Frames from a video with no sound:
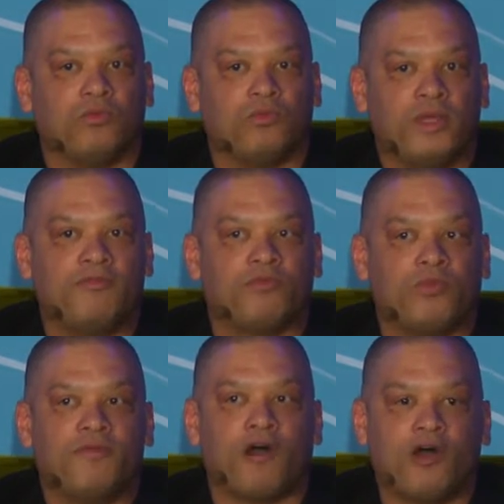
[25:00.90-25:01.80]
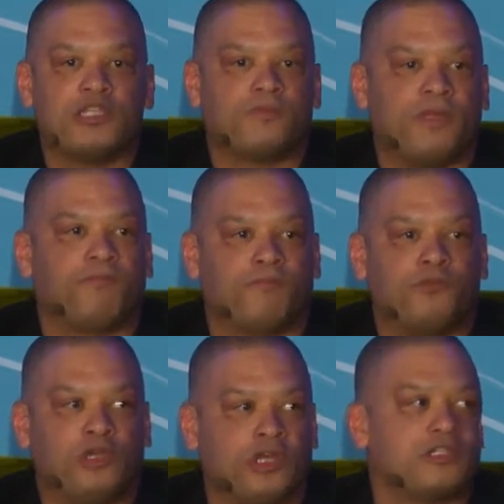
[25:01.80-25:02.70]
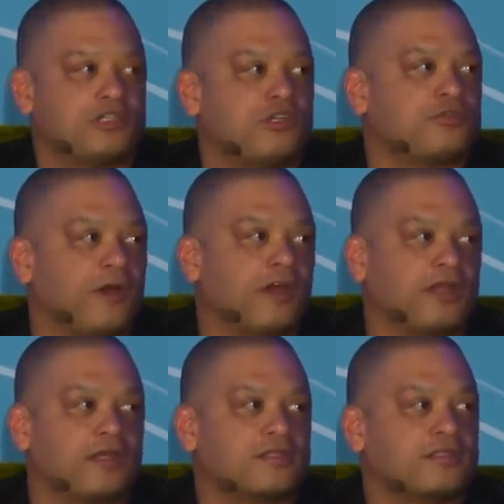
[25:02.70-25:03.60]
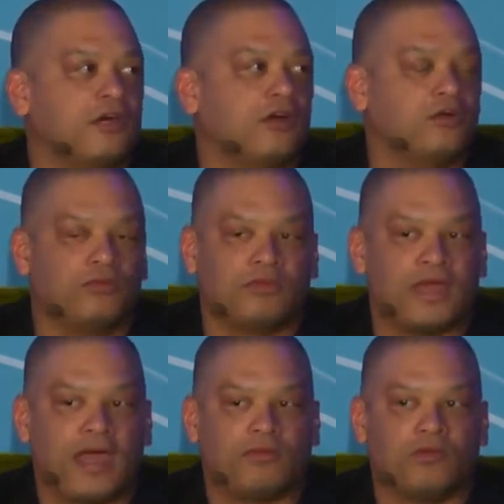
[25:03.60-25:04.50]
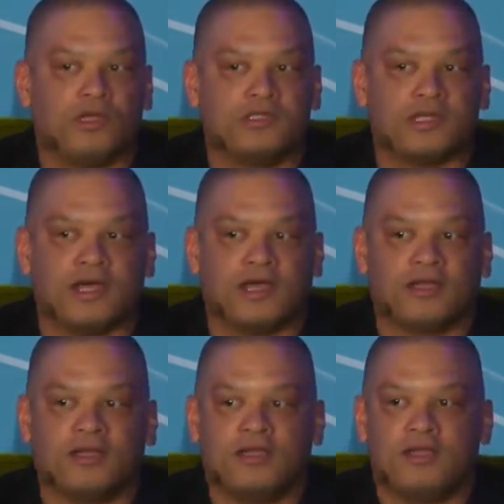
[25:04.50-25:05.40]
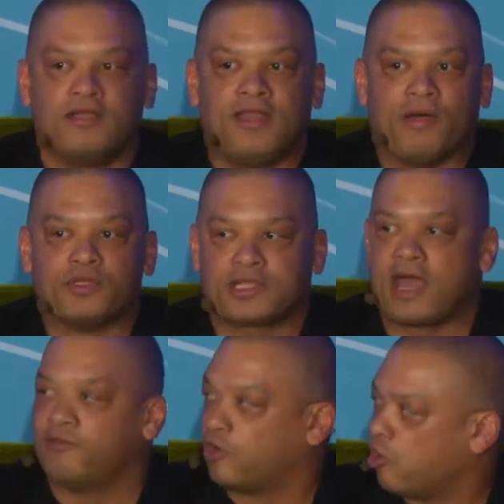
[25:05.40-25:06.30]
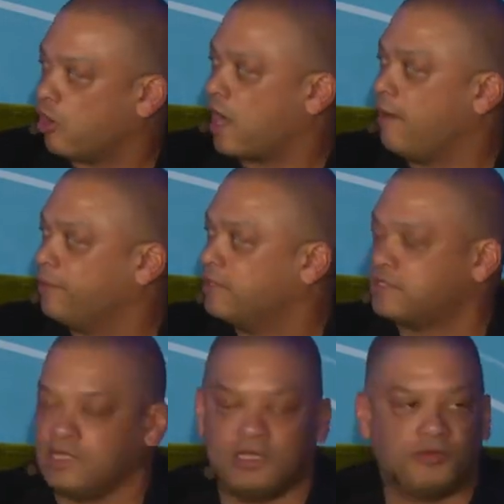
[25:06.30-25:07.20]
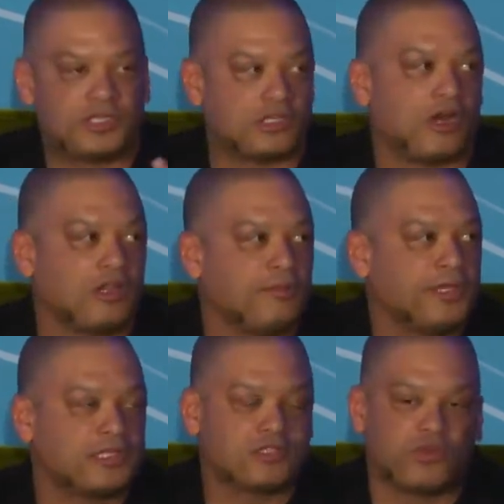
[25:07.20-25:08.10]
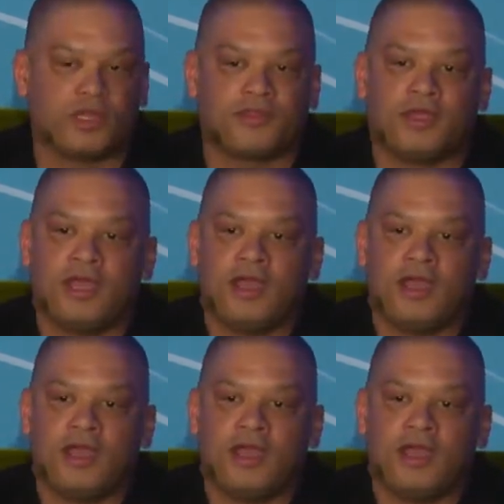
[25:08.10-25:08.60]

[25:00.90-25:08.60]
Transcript: we've we've always been good at search marketing, so that was uh, that was kind of a core competency that we started the business with.